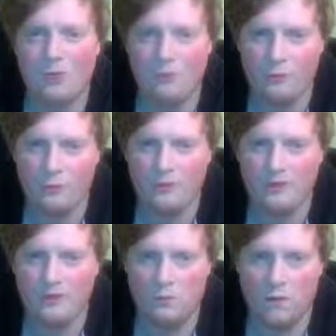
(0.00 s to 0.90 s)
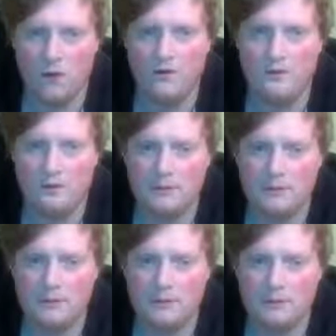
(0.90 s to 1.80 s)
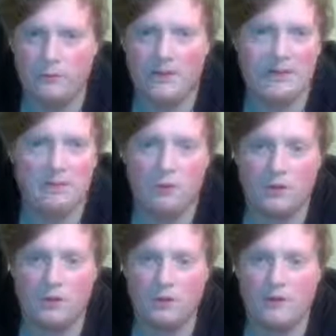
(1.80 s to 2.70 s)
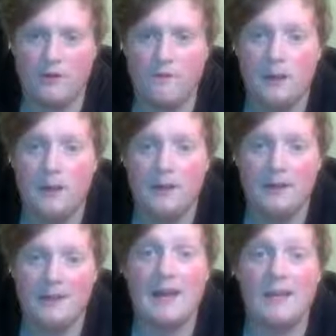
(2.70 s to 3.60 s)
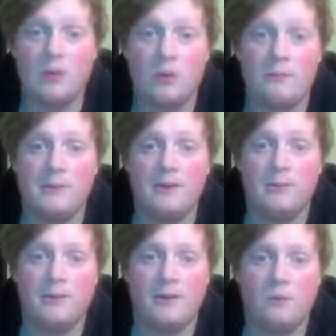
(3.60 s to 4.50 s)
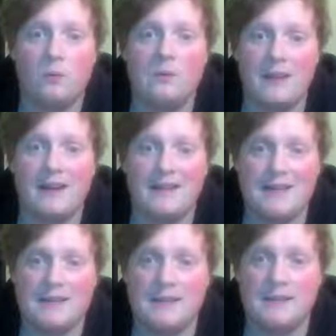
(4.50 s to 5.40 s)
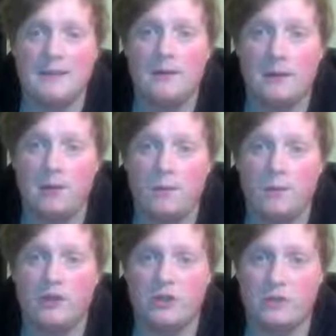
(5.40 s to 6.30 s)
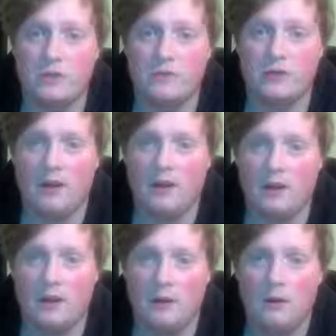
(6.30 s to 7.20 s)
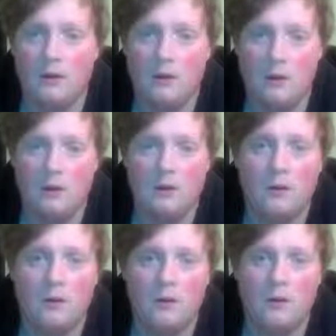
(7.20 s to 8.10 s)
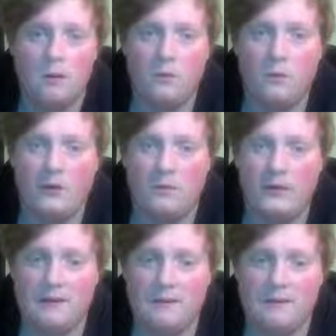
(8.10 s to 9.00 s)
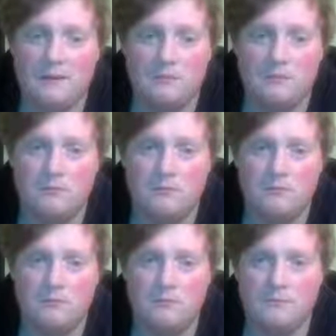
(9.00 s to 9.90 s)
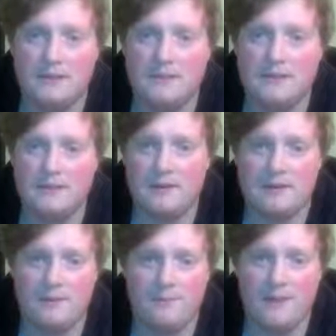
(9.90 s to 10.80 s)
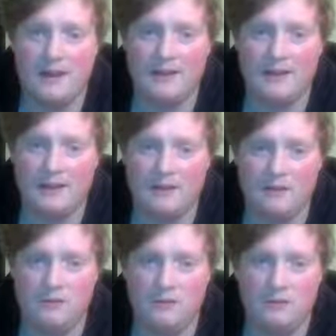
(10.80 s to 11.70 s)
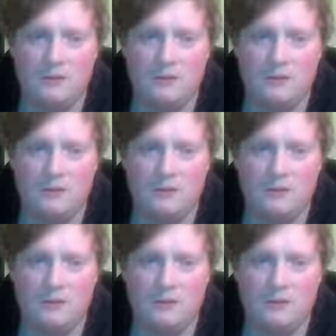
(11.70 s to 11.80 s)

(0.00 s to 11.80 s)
rook b1, rook e1, sorry. Yeah, he should have played rook b1. That is what he should have done. Or maybe his knight back here.